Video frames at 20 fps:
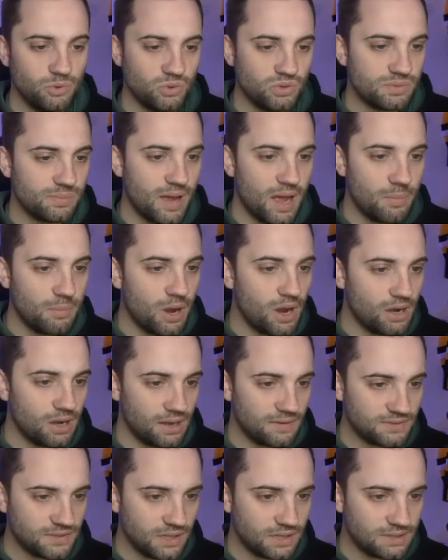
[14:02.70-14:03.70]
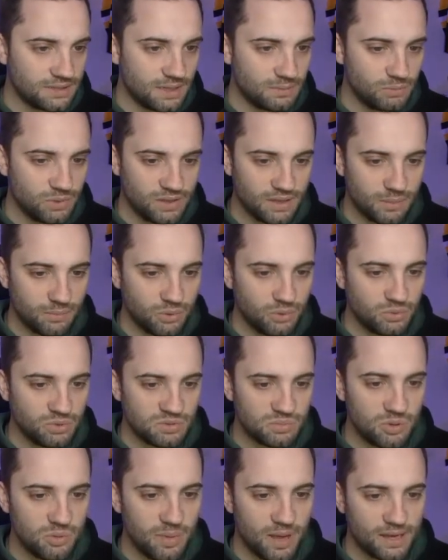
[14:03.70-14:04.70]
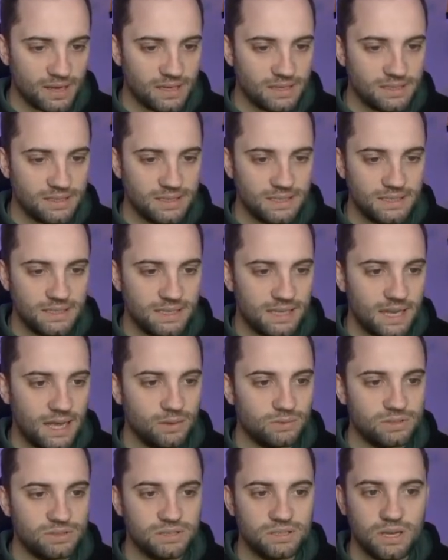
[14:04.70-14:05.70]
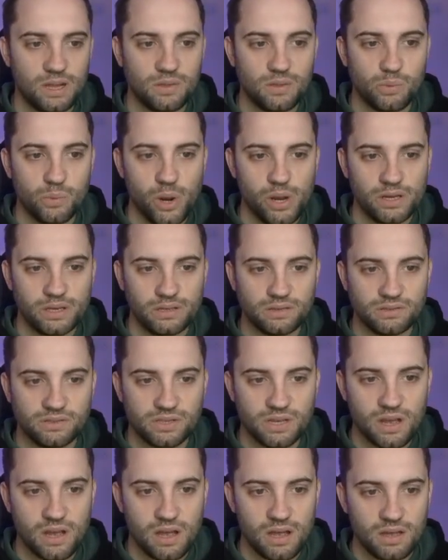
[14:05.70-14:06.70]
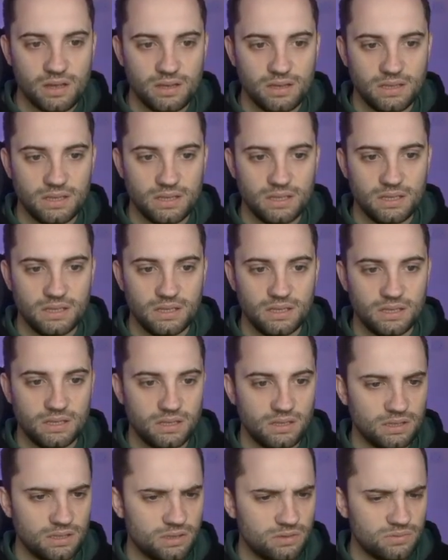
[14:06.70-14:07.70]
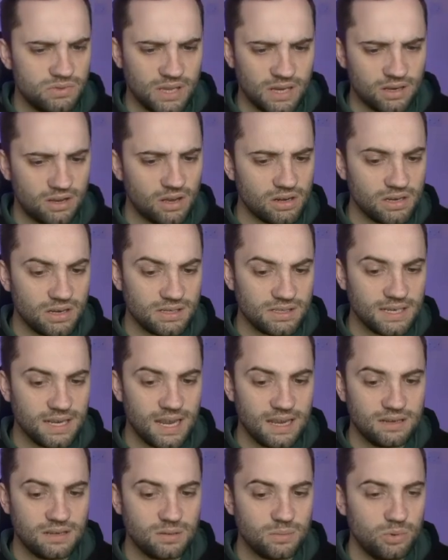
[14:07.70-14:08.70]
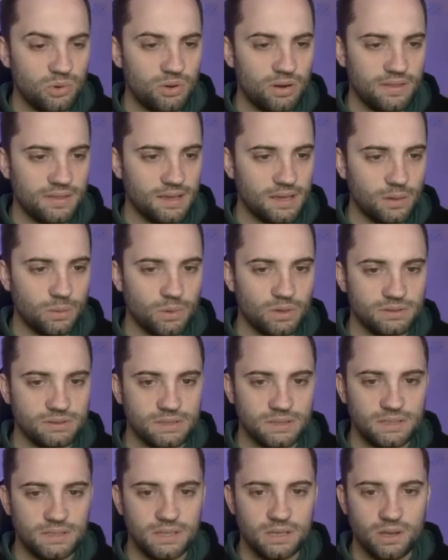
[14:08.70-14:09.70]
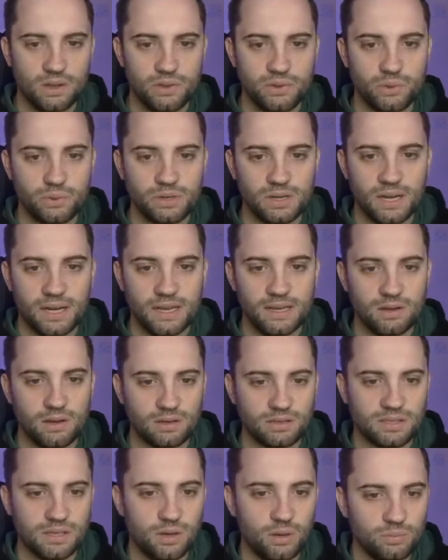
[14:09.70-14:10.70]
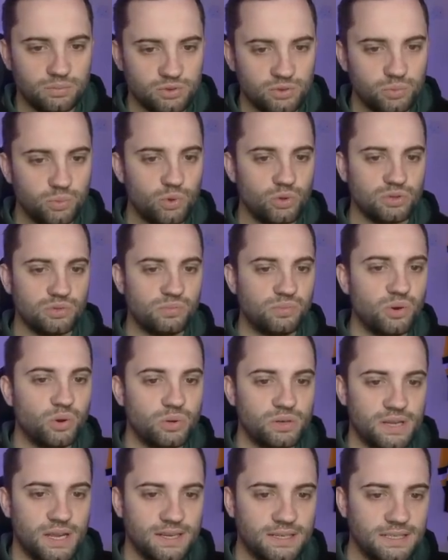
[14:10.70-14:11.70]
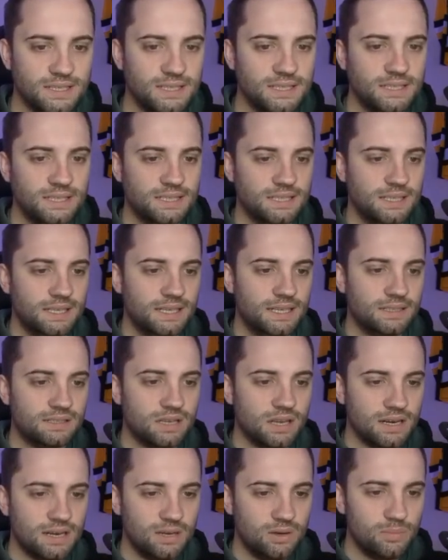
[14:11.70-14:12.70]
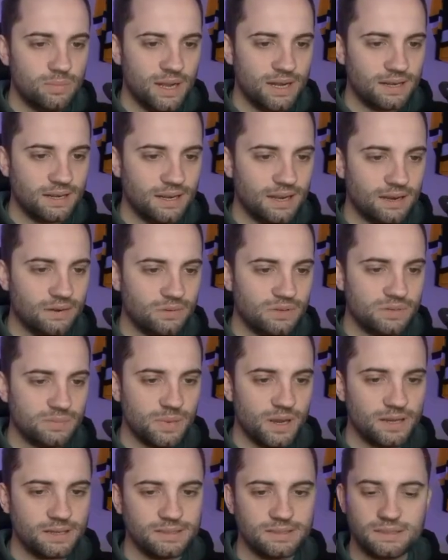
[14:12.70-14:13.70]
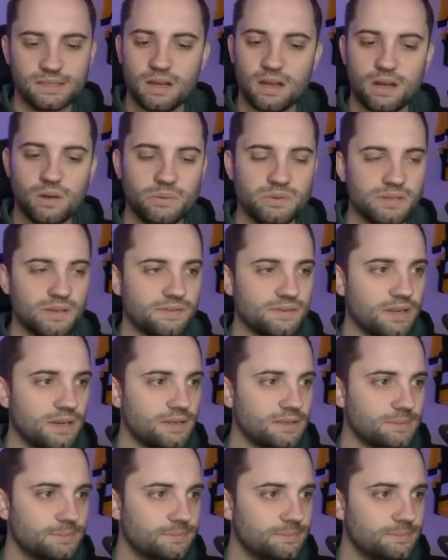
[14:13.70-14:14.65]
was about a mile offside then when that ball was put back in. Howson on the right, Scar. Was that Goddard again on the ball? I think it was. Thornley knocks it up towards Broadhead. Got a little man in here in space. Oh, he's offside.